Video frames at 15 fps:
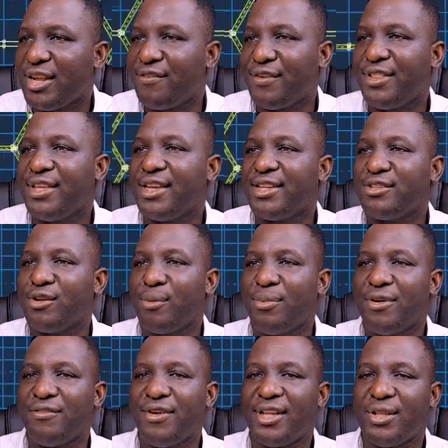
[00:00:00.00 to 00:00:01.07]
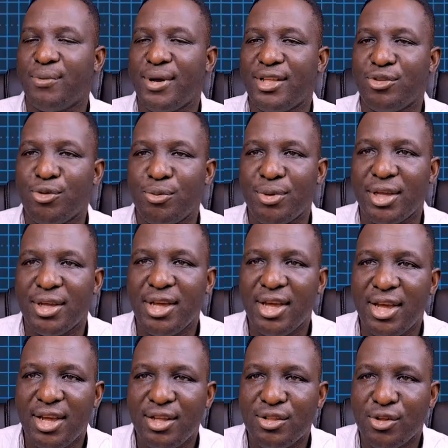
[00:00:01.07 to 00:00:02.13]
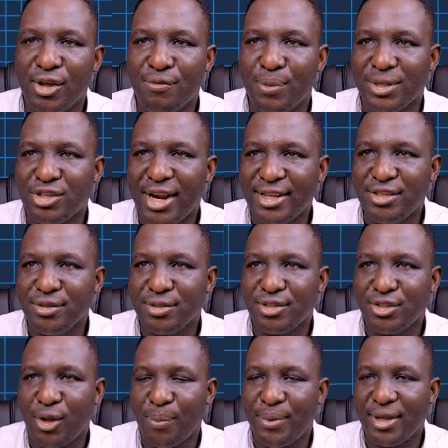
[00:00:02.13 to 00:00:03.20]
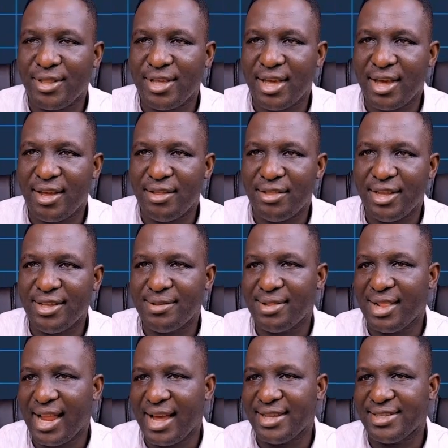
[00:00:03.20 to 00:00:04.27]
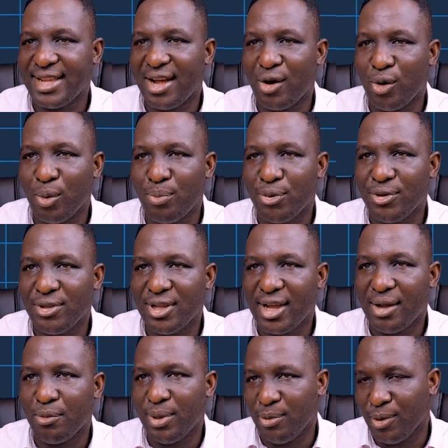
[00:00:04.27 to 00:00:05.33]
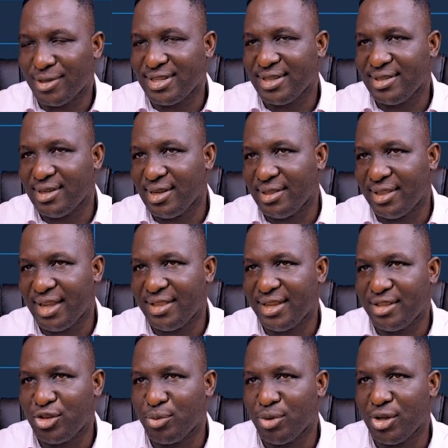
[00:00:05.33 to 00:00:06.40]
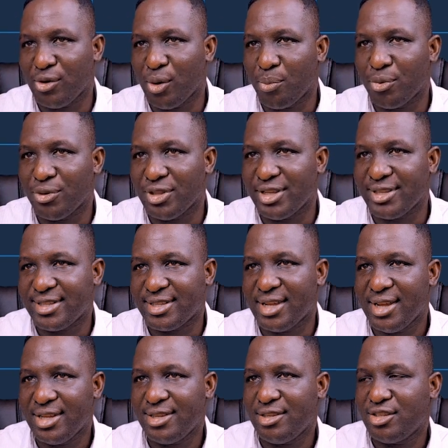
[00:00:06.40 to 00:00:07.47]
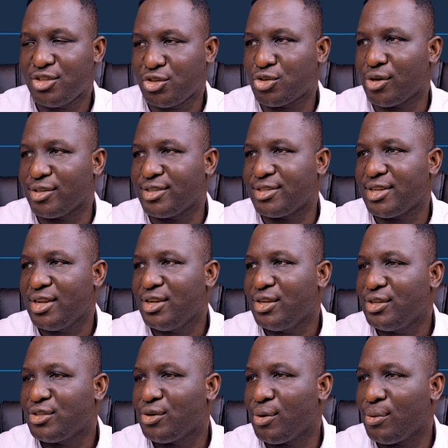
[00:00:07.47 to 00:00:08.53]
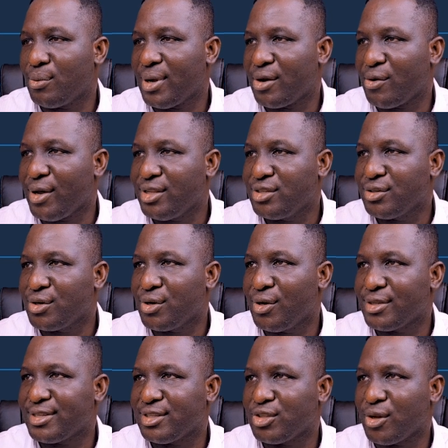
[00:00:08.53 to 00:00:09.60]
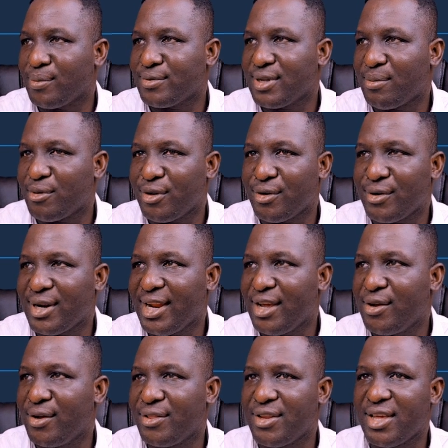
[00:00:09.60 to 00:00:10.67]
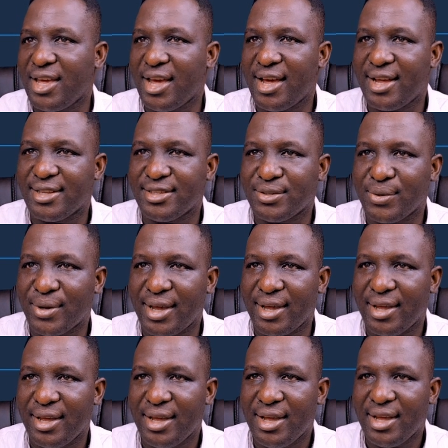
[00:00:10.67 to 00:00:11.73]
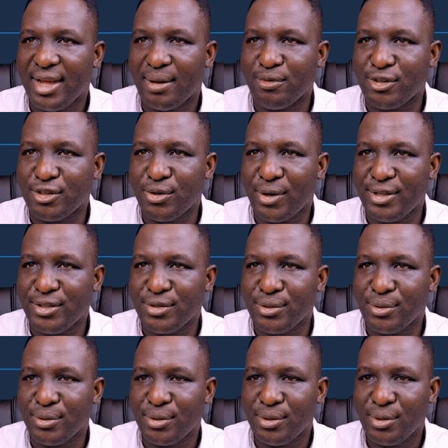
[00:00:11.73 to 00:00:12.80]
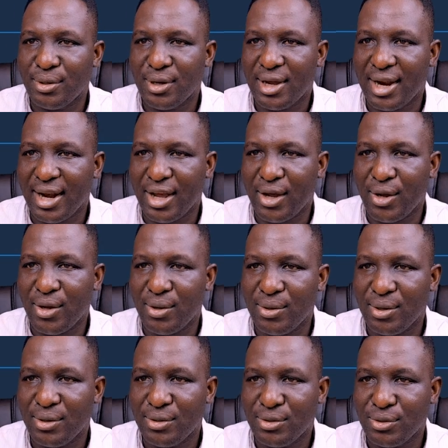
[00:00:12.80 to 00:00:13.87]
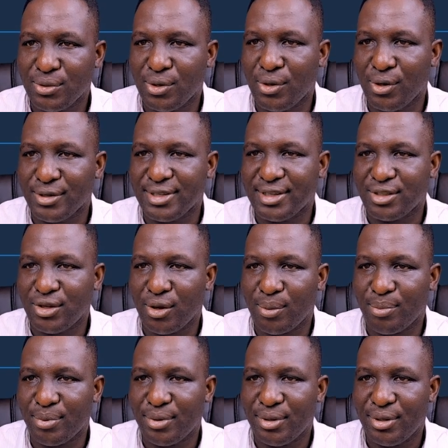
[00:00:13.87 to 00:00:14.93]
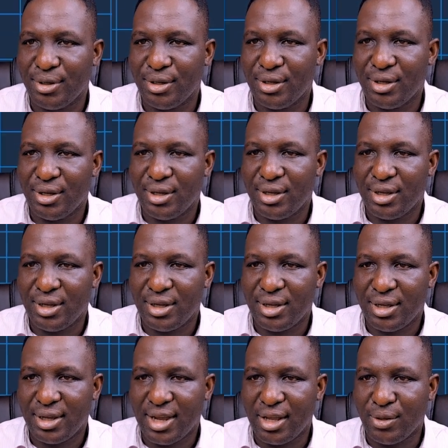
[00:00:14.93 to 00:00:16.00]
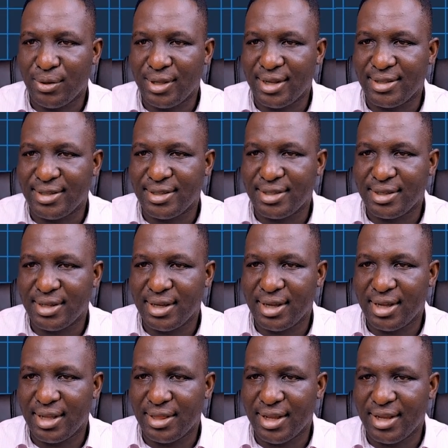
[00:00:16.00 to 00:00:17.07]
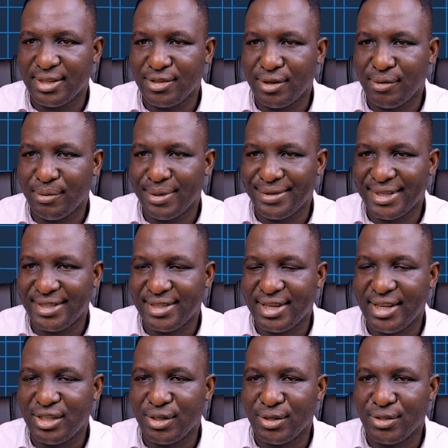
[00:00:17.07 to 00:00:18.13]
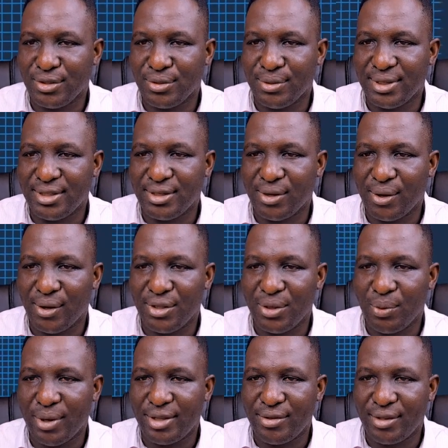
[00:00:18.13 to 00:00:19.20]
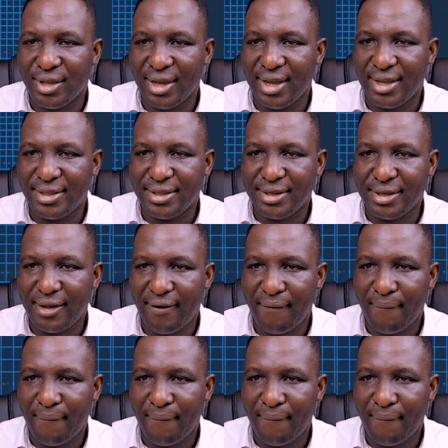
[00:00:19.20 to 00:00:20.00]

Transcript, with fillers: Everything is all perfect the way it will be. So if we try to stop it here, these lines are open, and we was intended to be open, these struts. So we're going to close it up. So I'm going to click on here and say, okay, I'm just going to click to close it up. I know that, and then so we'll basically just do it all the way to the end.